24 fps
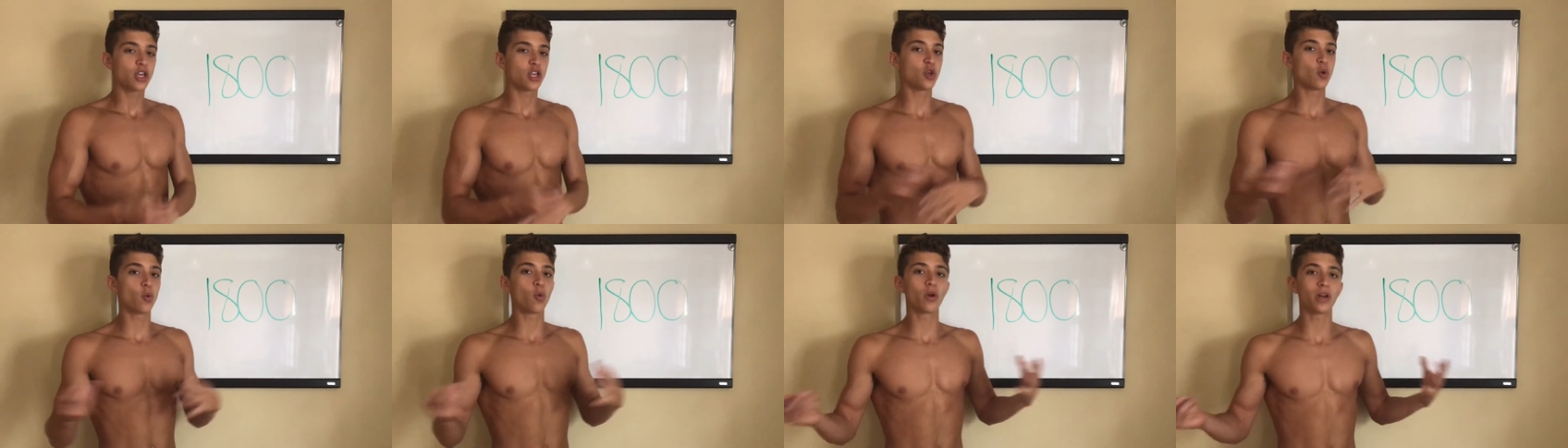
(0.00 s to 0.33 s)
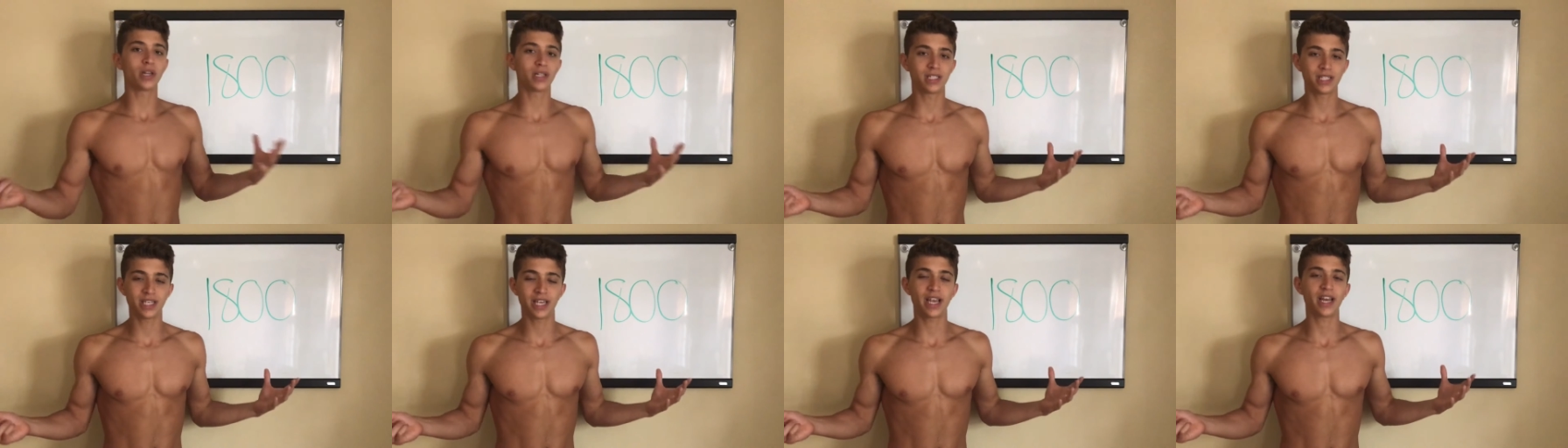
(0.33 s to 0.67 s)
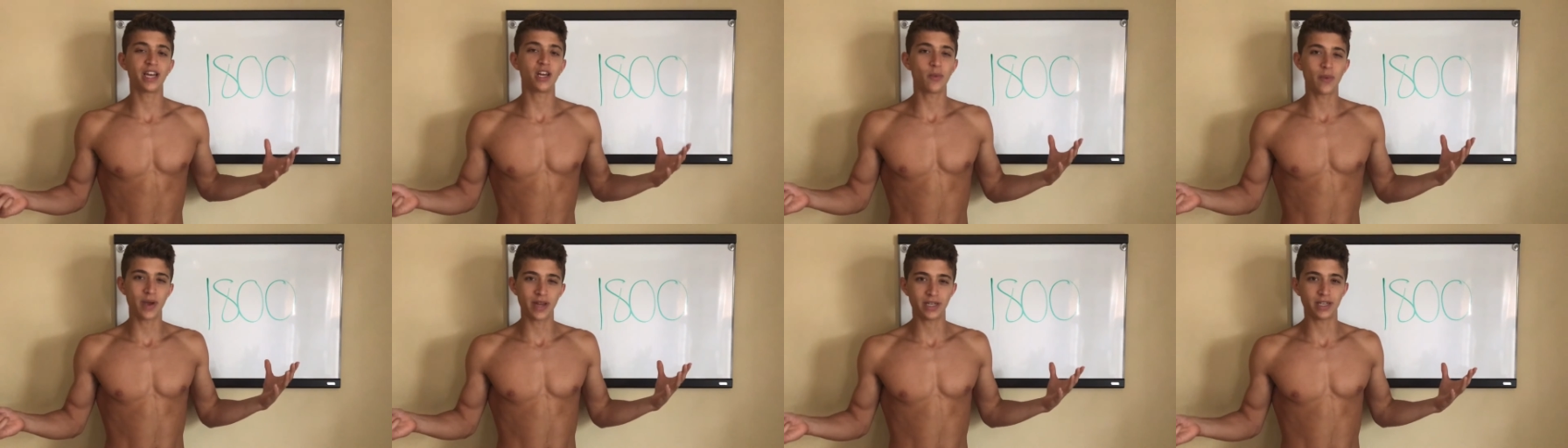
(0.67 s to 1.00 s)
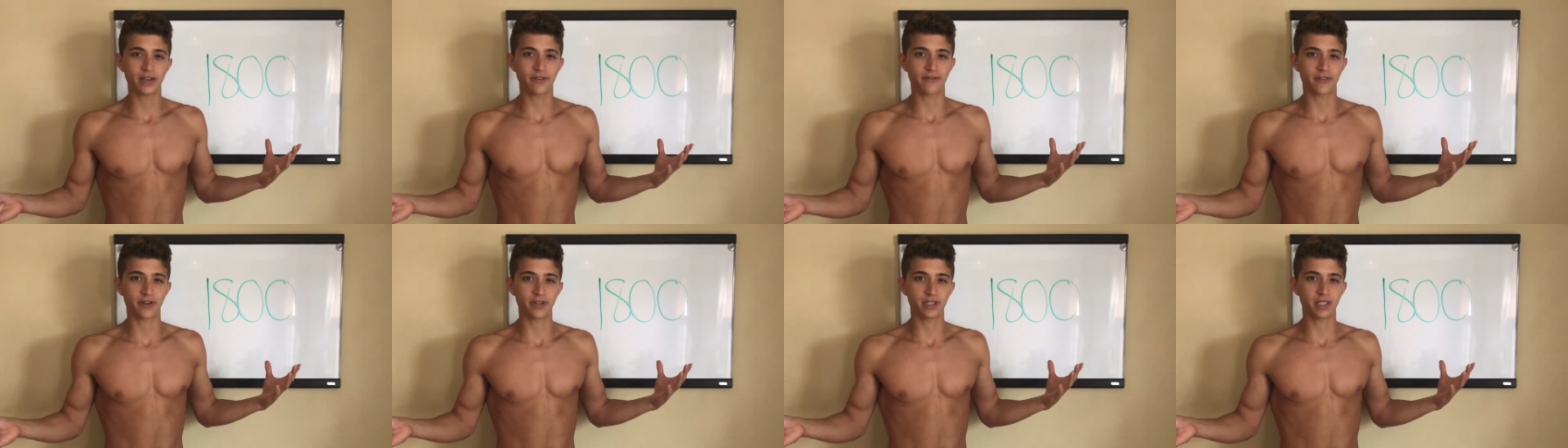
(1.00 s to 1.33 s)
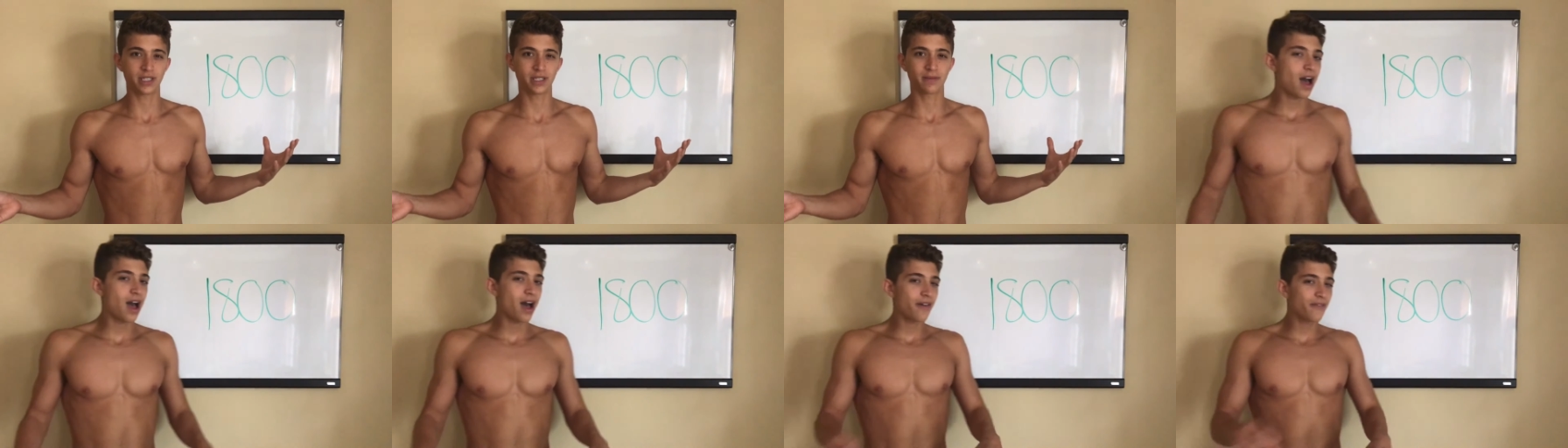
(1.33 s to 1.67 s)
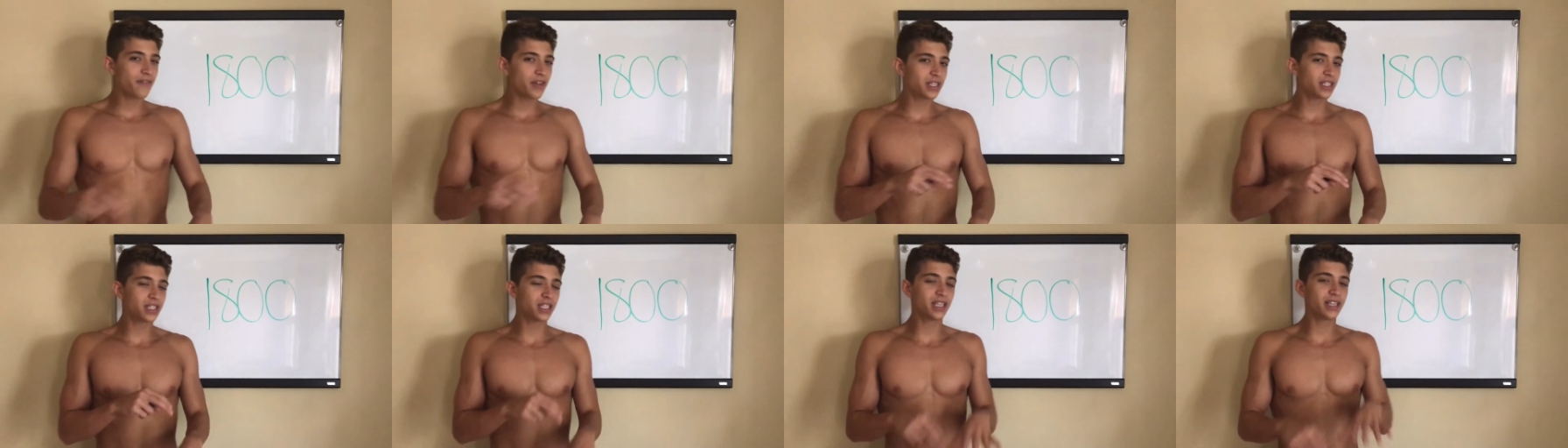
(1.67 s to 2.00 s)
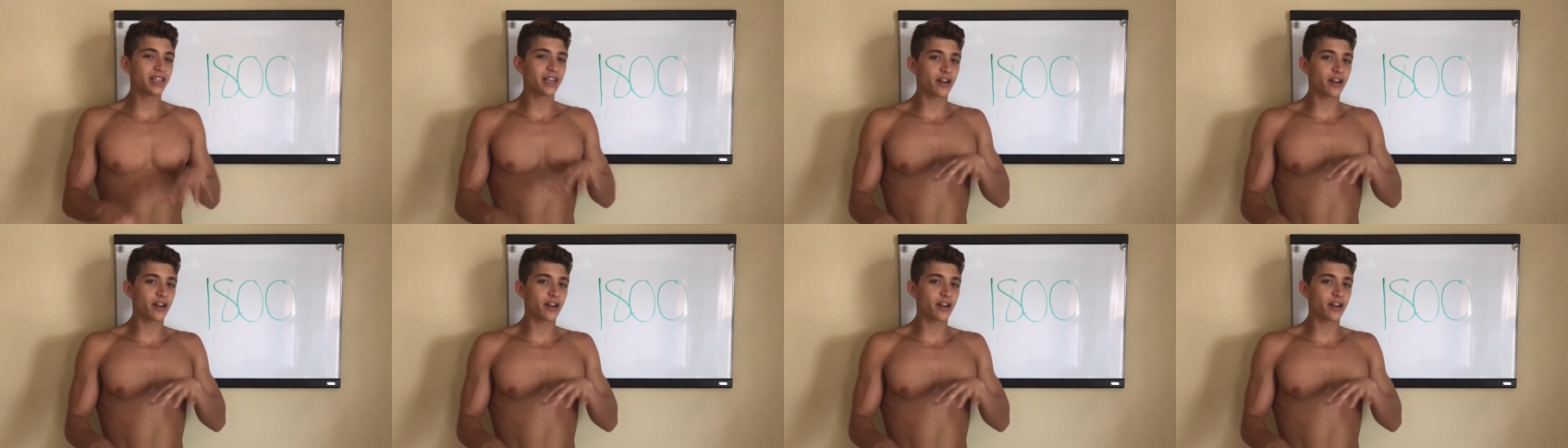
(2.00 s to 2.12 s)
you wouldn't see any weight difference. Obviously,